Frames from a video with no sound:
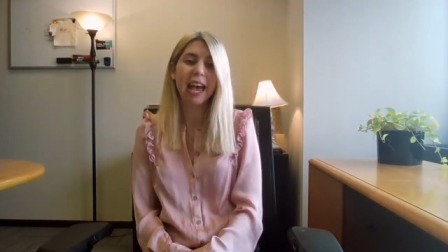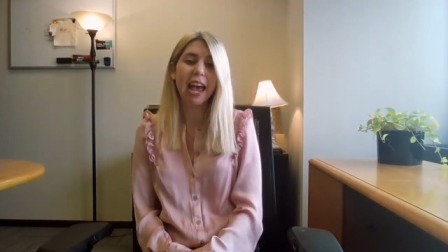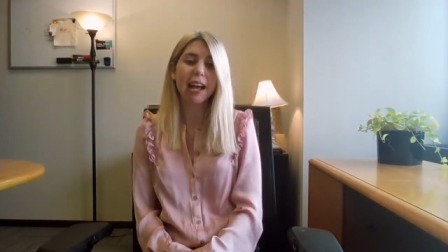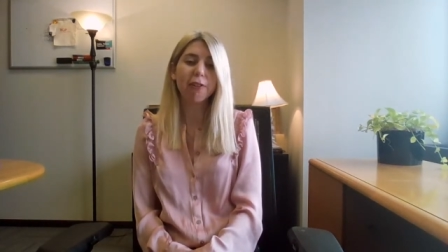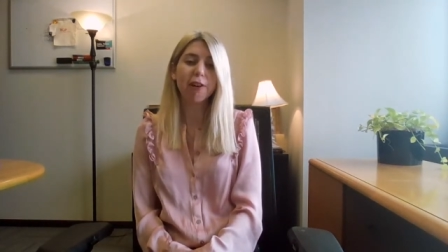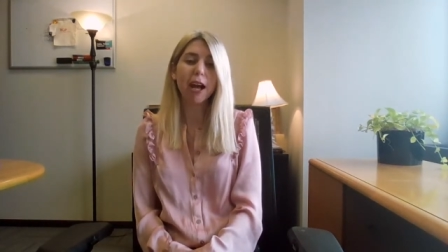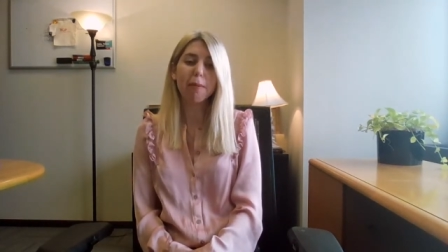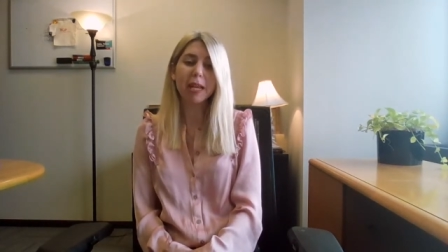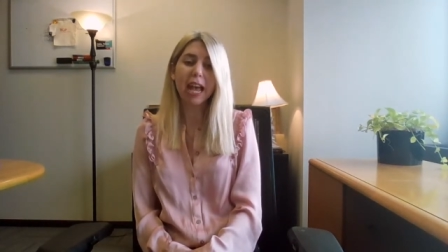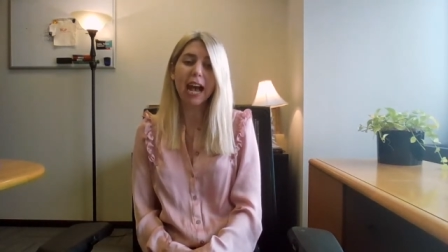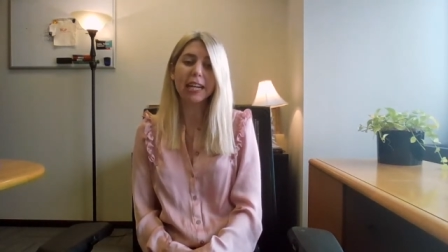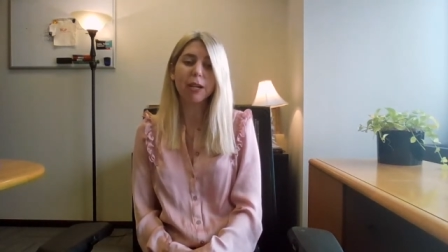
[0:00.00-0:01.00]
and are
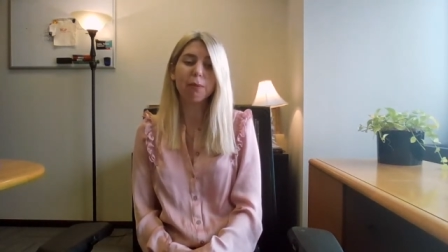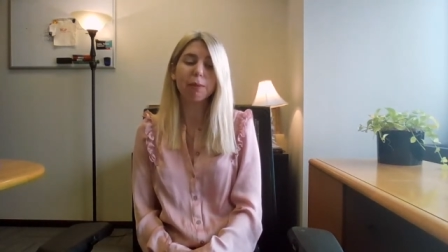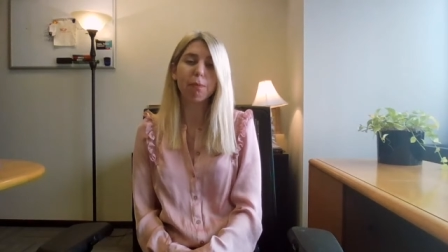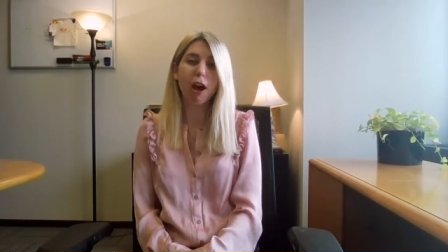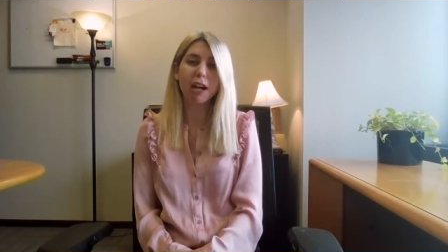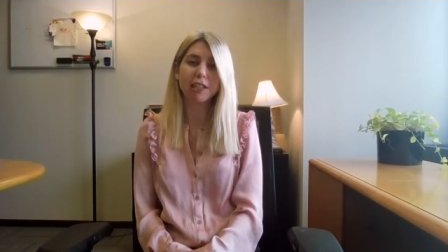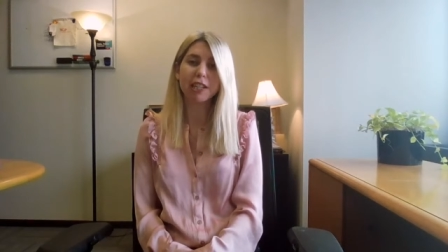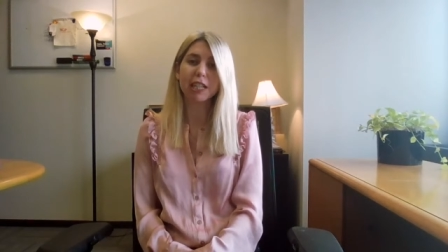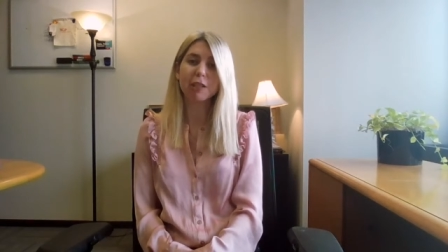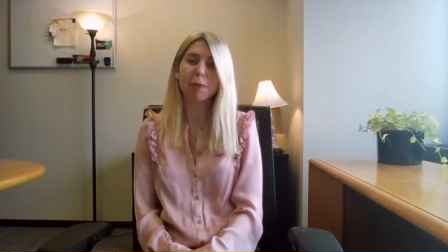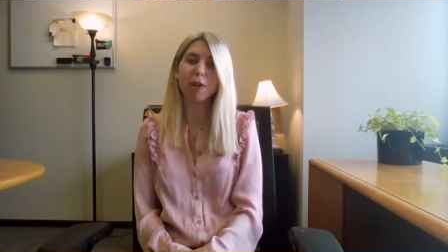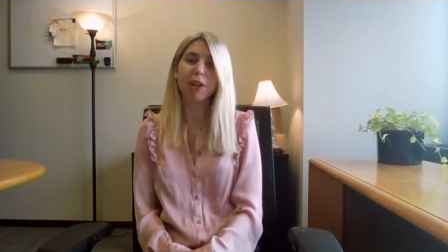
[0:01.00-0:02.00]
coming at it with project
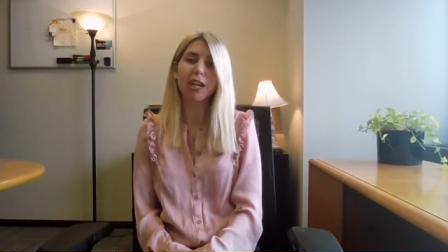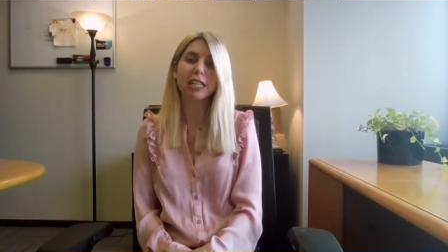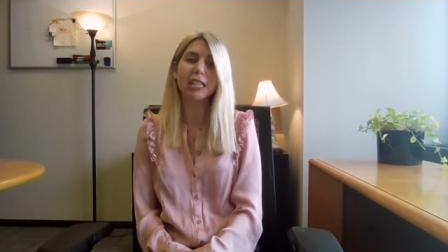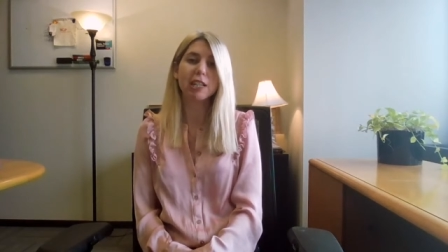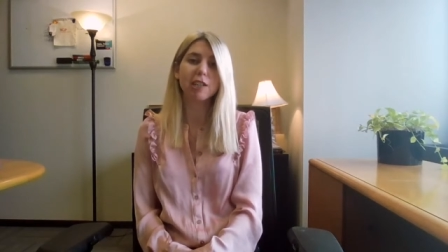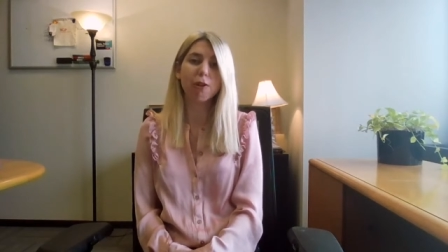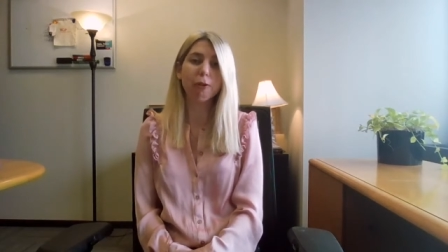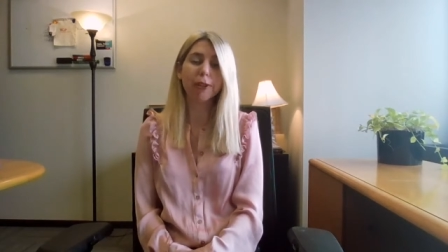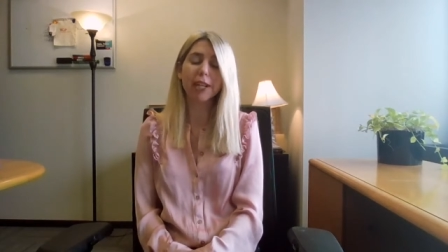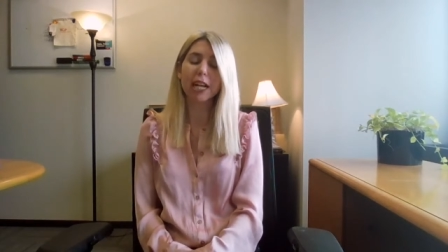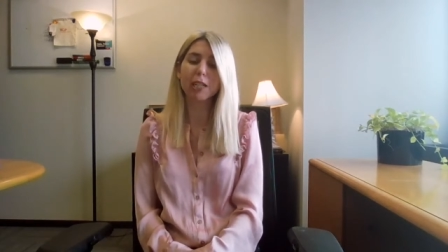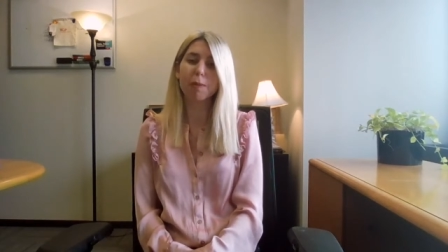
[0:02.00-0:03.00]
experience,
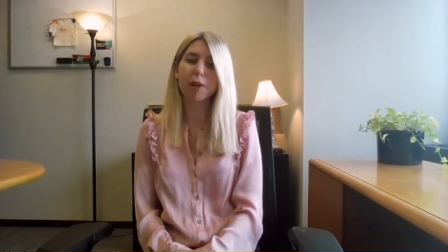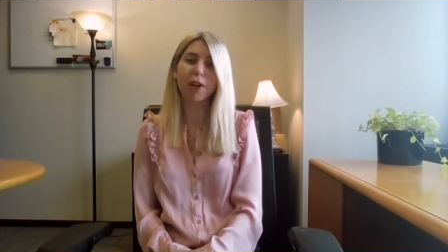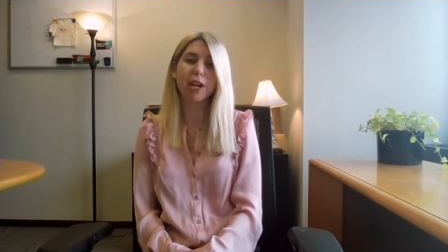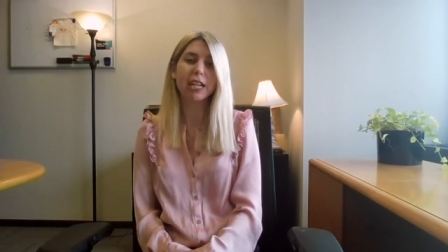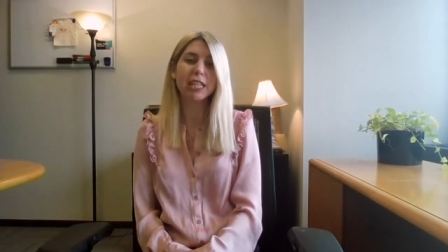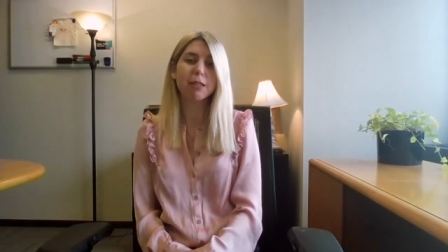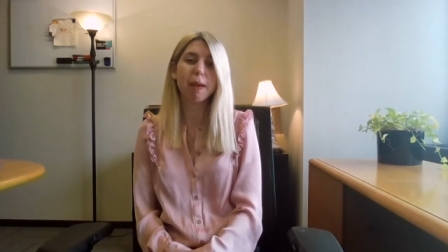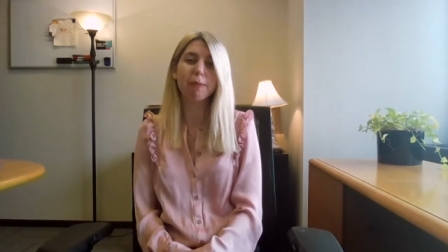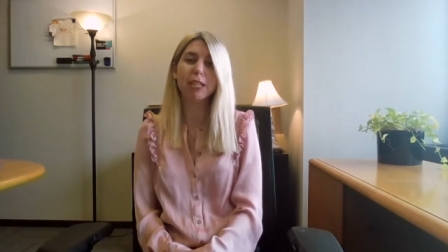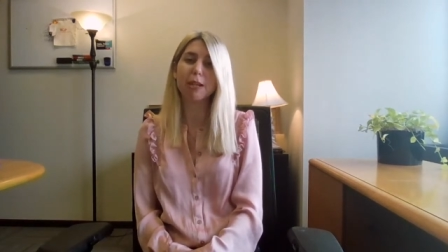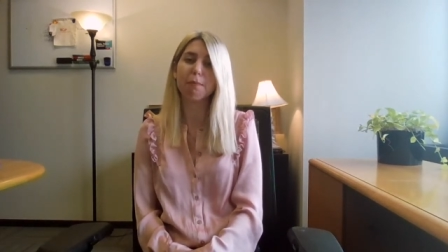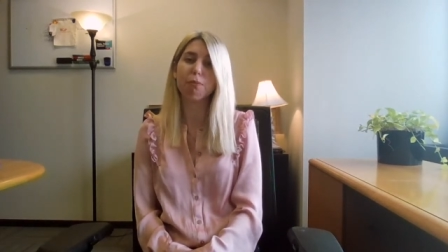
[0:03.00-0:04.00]
consulting experience,
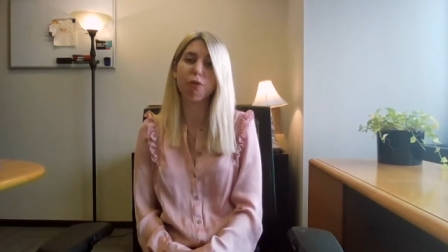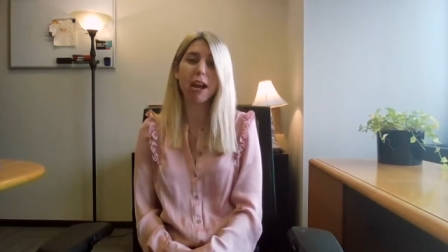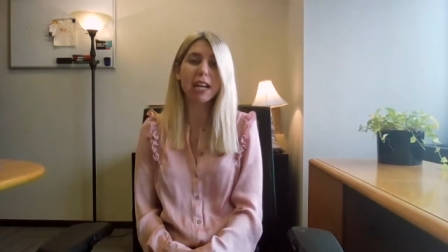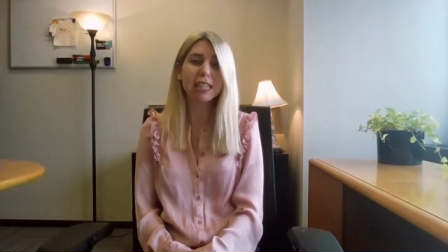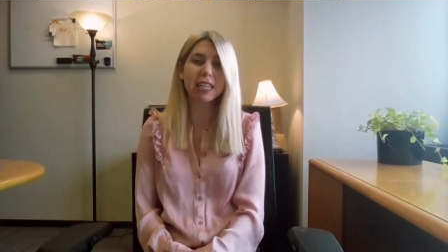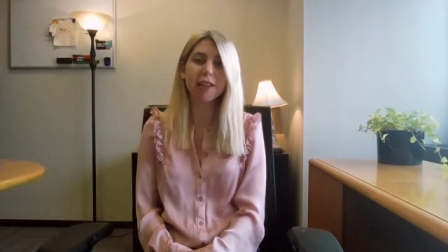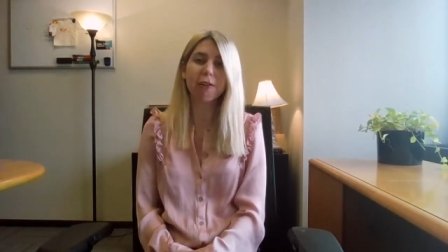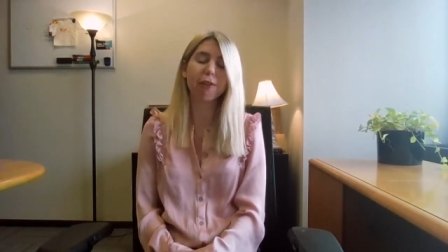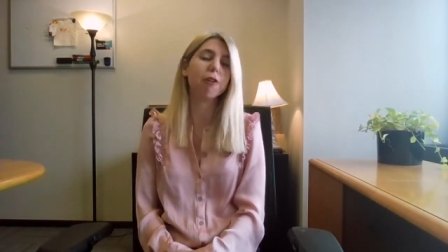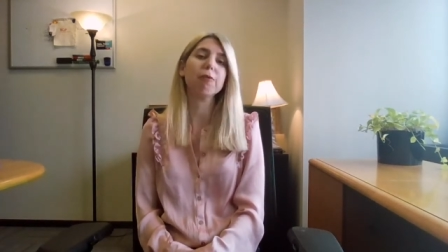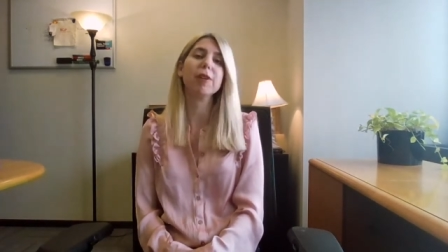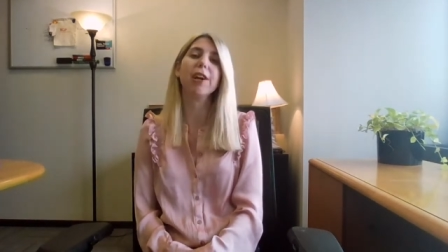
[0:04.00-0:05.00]
maybe some breaks in their
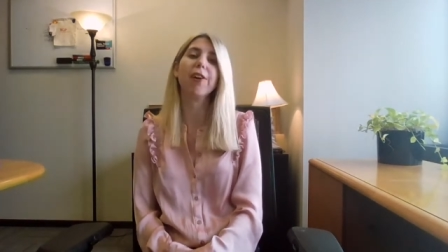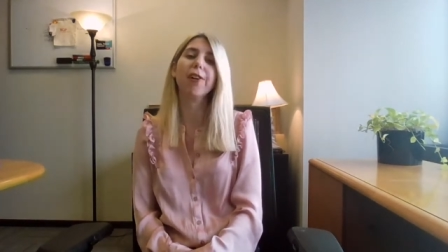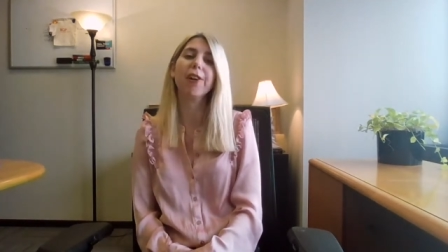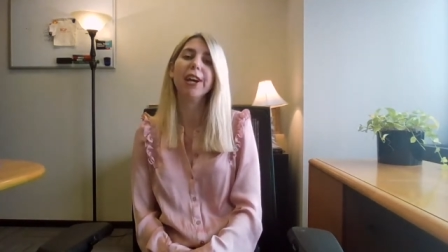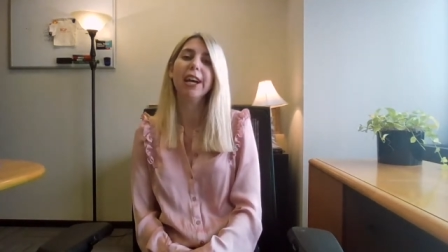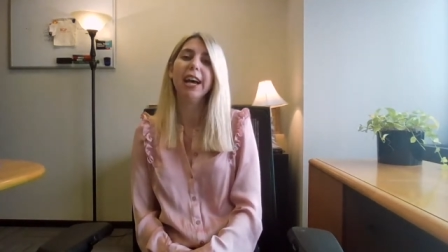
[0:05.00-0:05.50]
career.